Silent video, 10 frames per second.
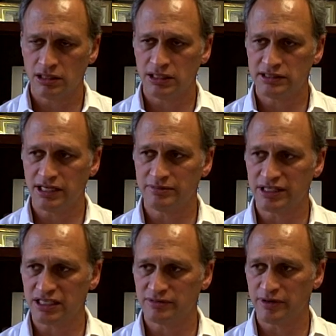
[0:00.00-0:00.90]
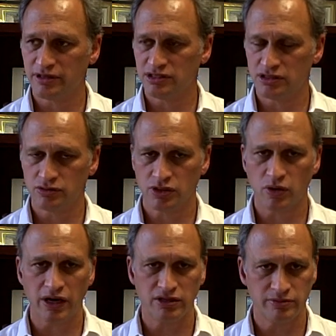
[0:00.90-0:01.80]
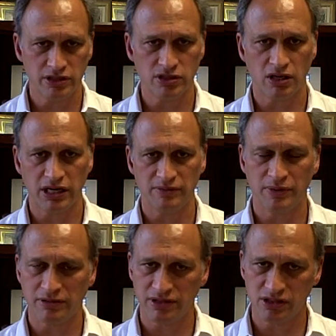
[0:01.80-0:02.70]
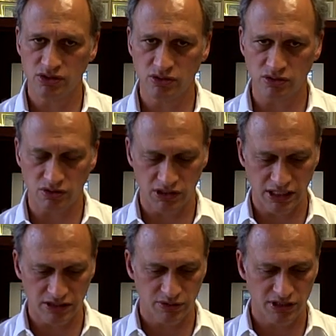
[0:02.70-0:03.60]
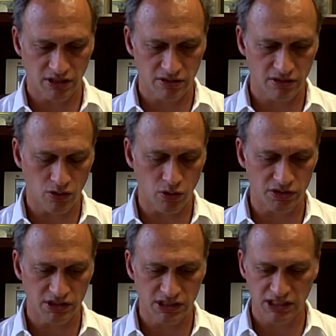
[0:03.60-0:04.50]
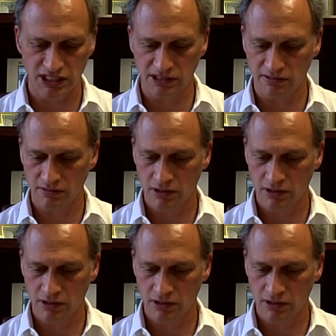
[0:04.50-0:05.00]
same-sex marriage is required to be taught in public schools as a result of the court's decision.